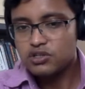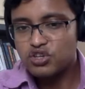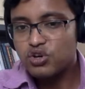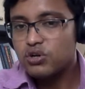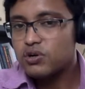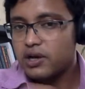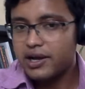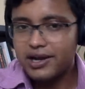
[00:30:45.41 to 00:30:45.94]

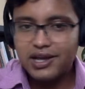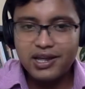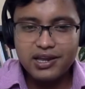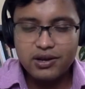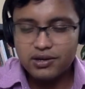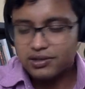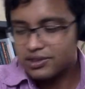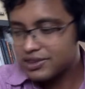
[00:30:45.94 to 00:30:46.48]
So
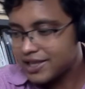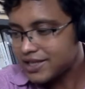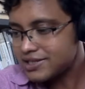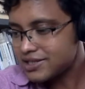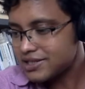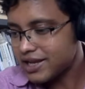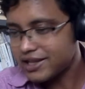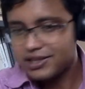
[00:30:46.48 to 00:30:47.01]
this
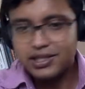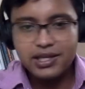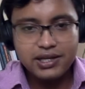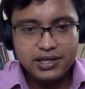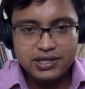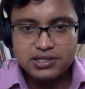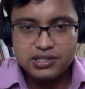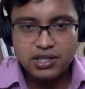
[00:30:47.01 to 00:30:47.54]
I
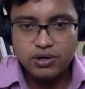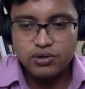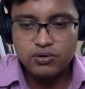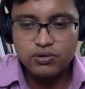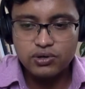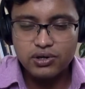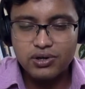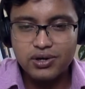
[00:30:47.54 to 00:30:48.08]
think is
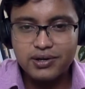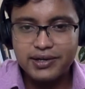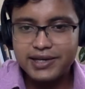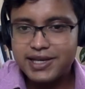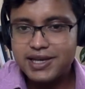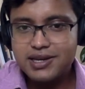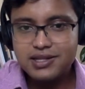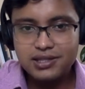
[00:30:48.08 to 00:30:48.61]
now
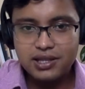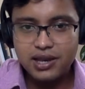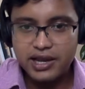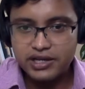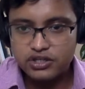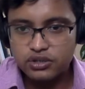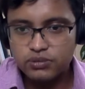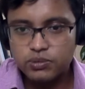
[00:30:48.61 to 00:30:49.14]
clear in the
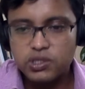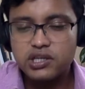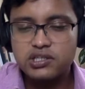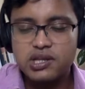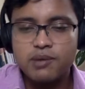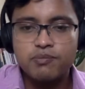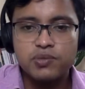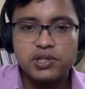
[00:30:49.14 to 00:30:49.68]
light of the
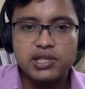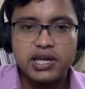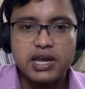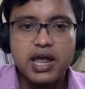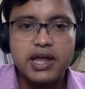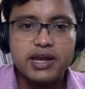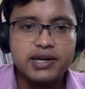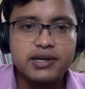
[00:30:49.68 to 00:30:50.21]
example that
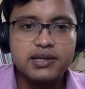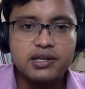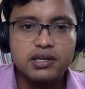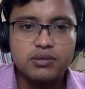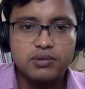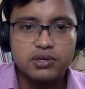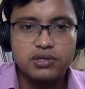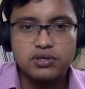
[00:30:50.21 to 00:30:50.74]
I had
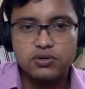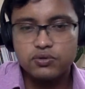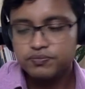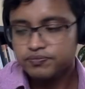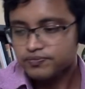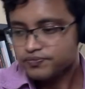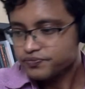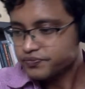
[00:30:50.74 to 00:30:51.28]
given you.
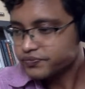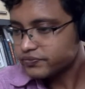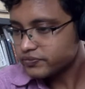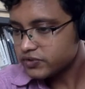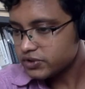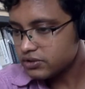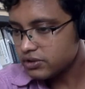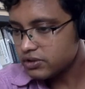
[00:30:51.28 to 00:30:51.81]

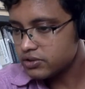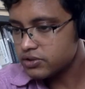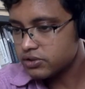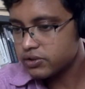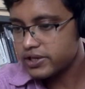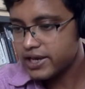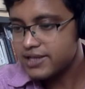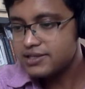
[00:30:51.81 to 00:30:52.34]

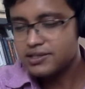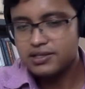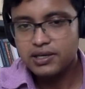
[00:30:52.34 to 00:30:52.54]
So yes,